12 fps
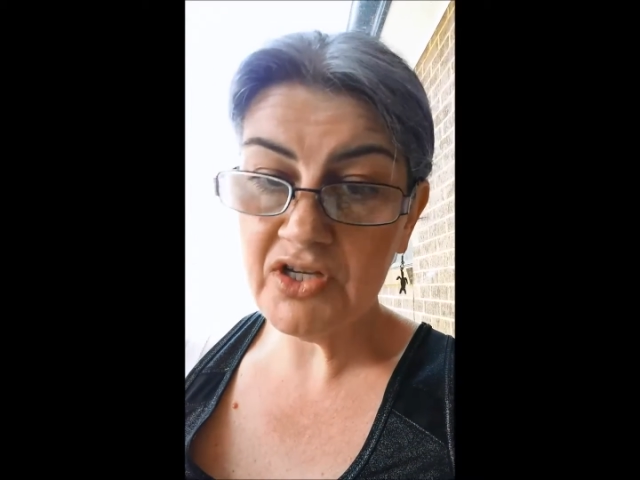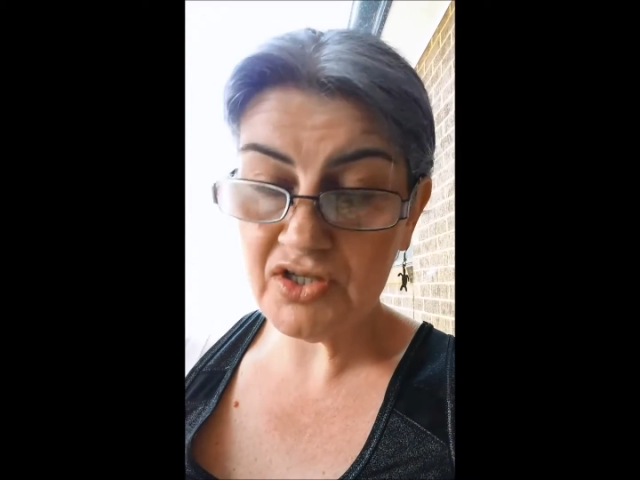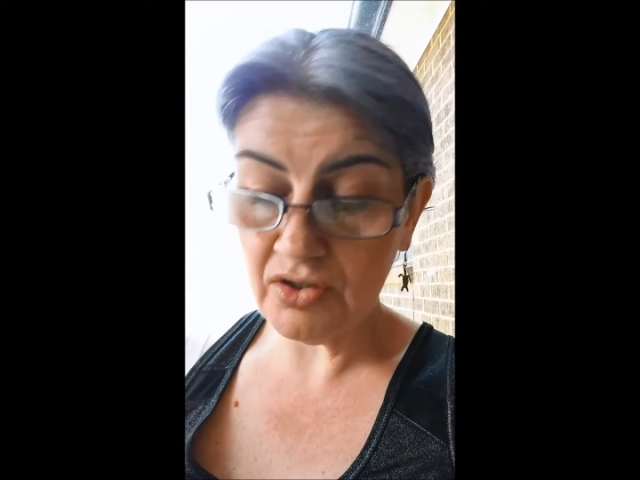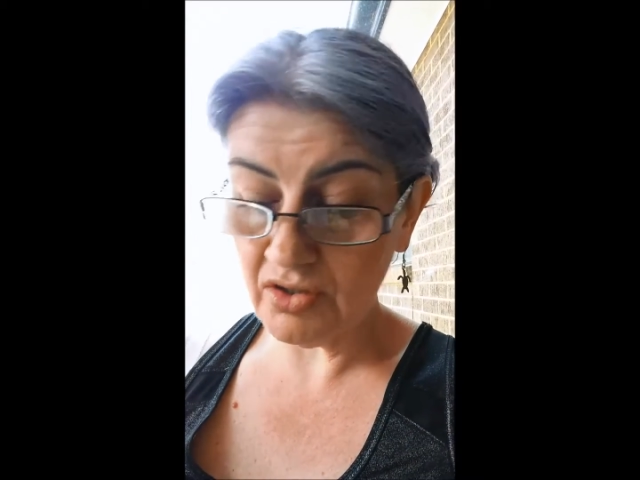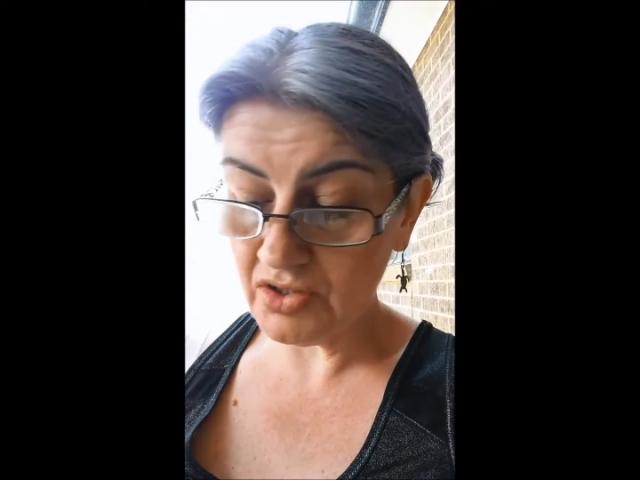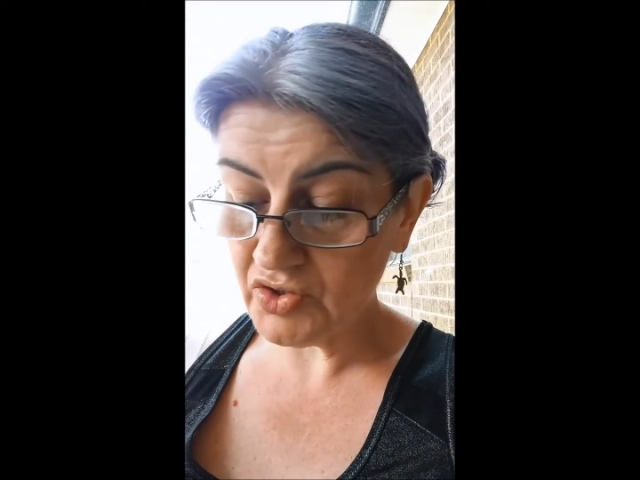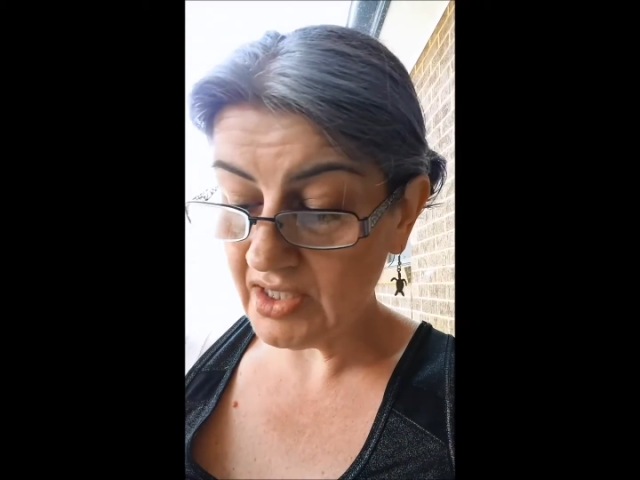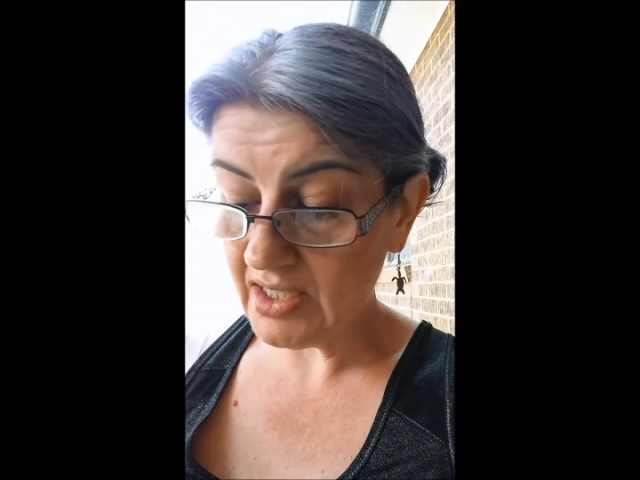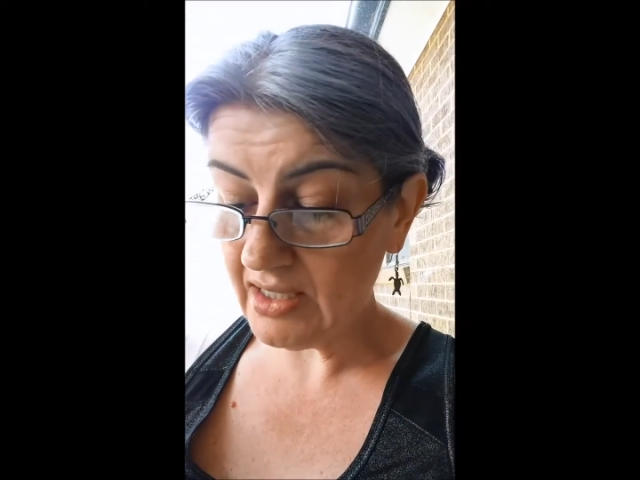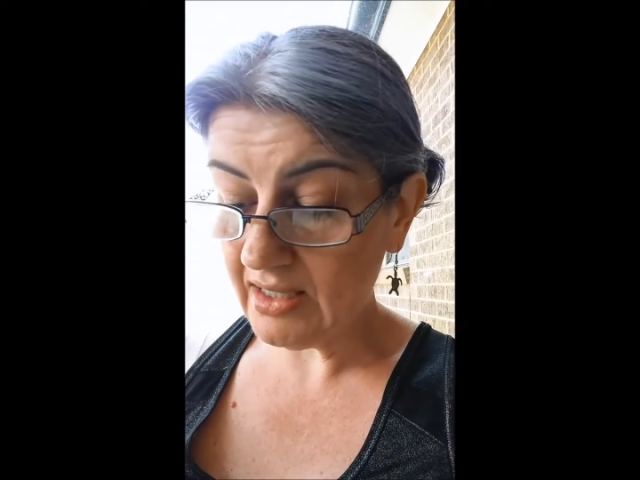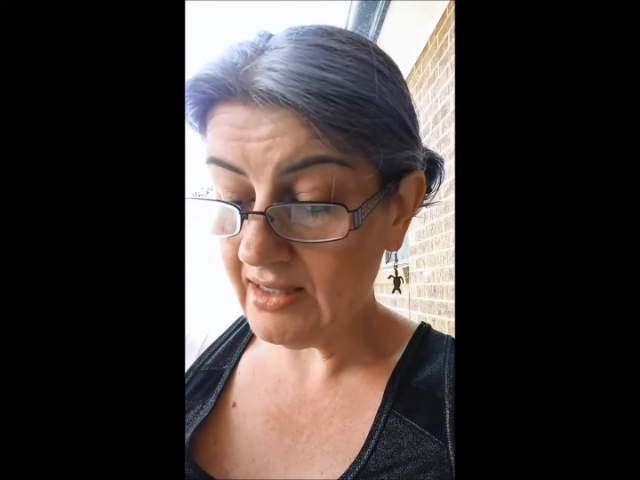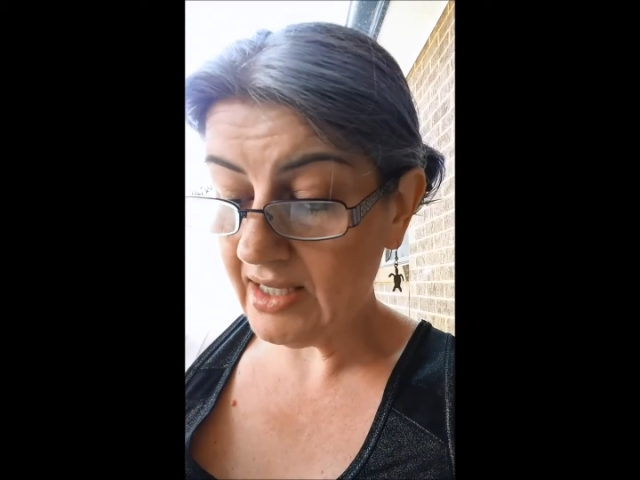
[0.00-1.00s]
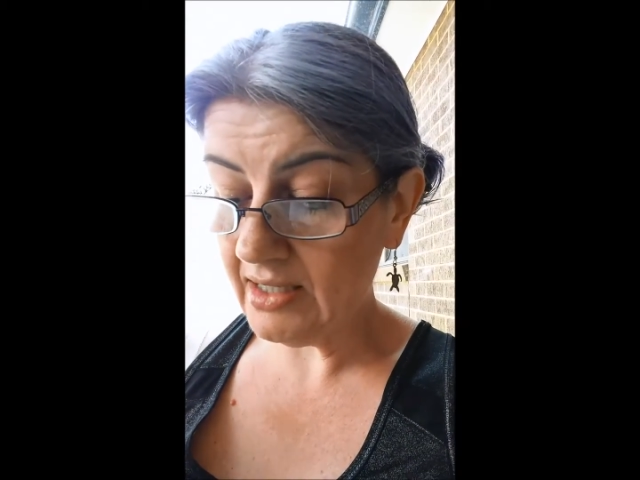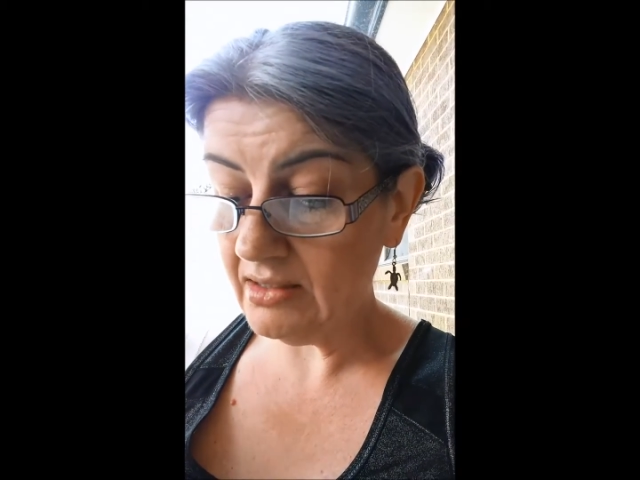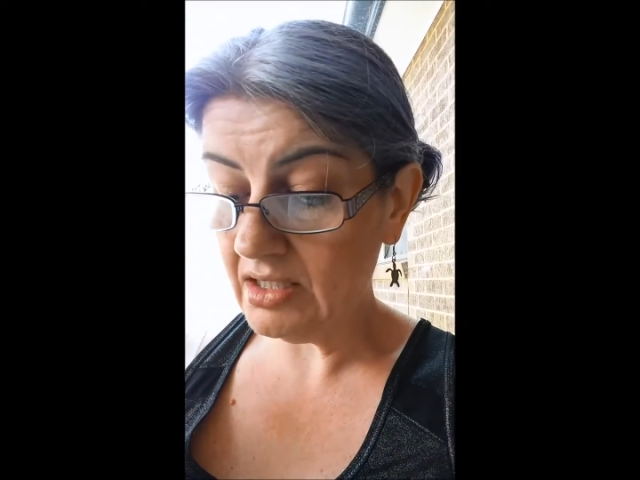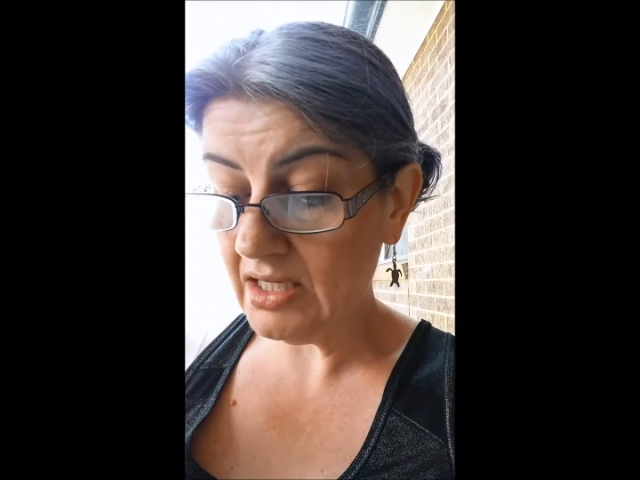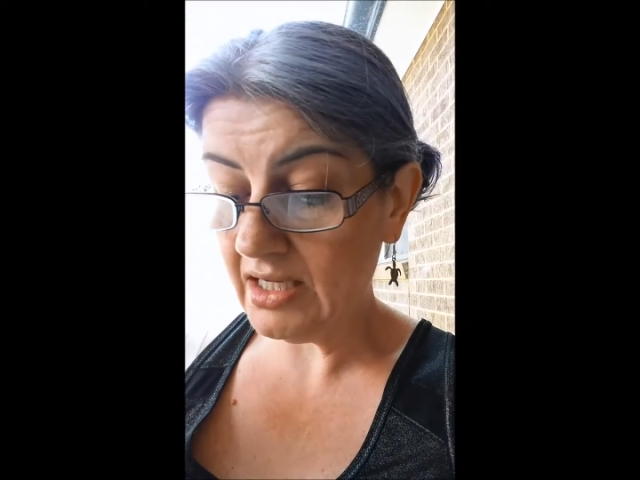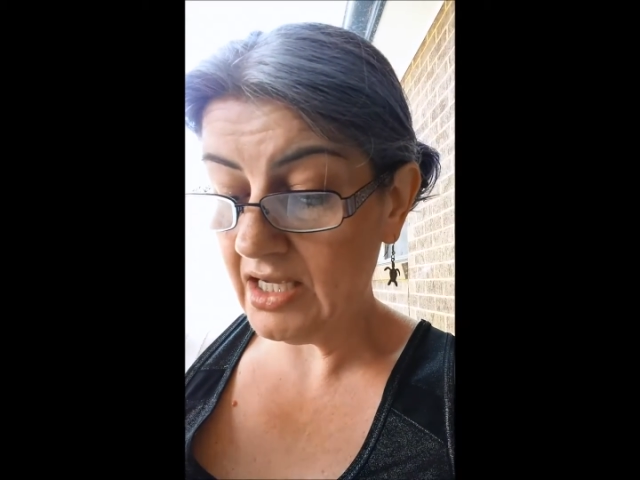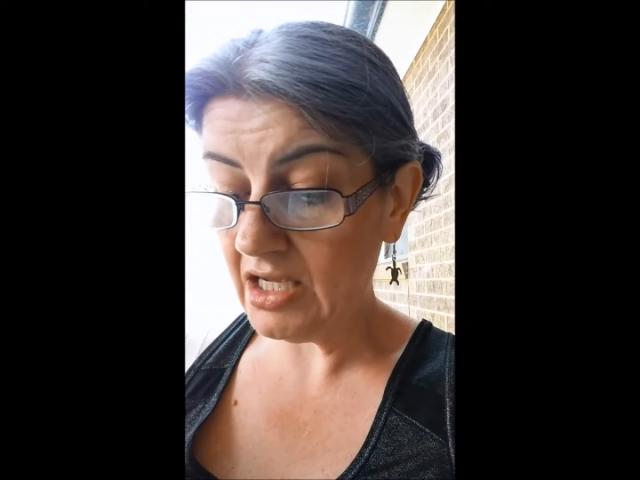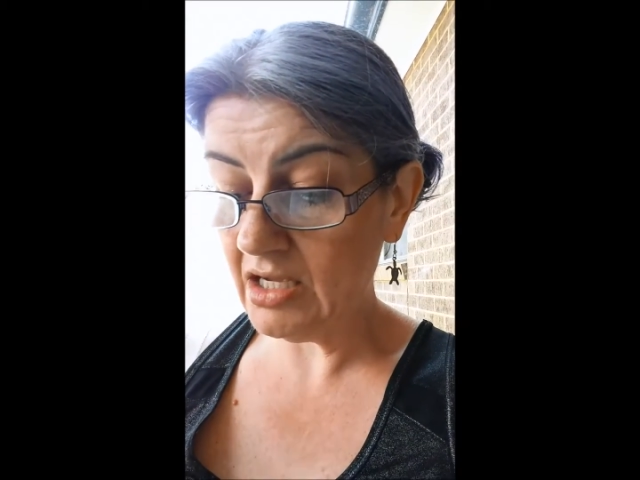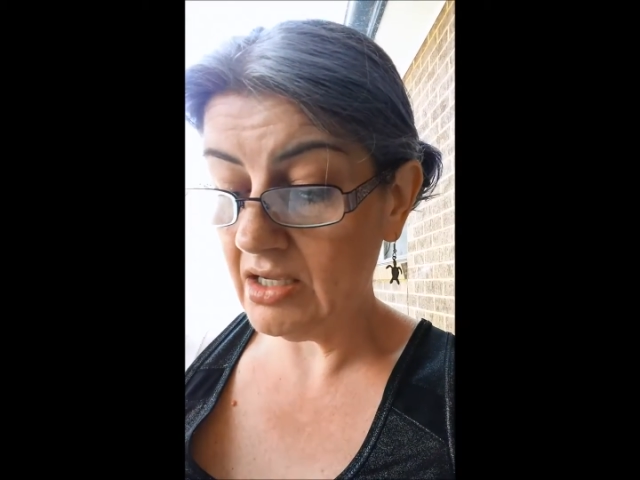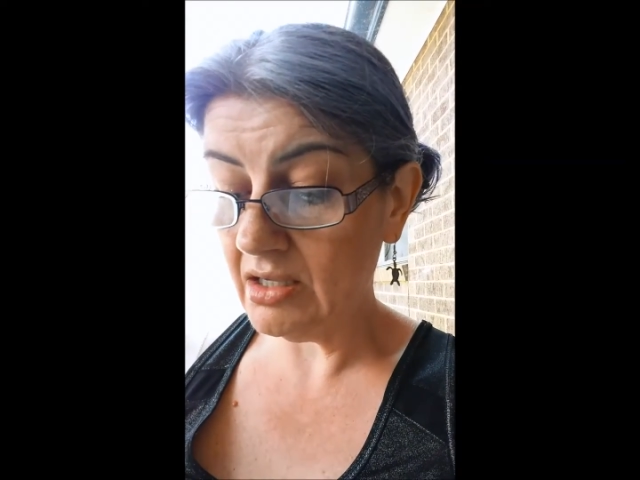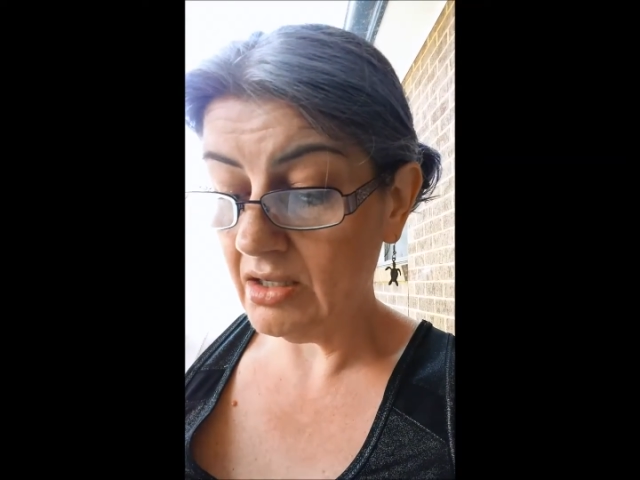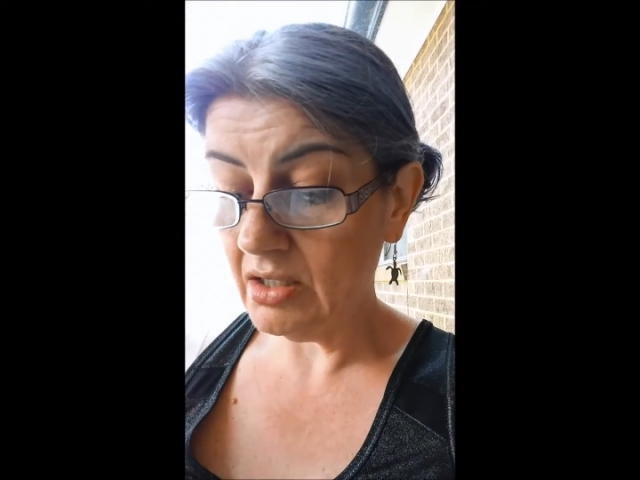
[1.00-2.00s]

surgery, and then your hair,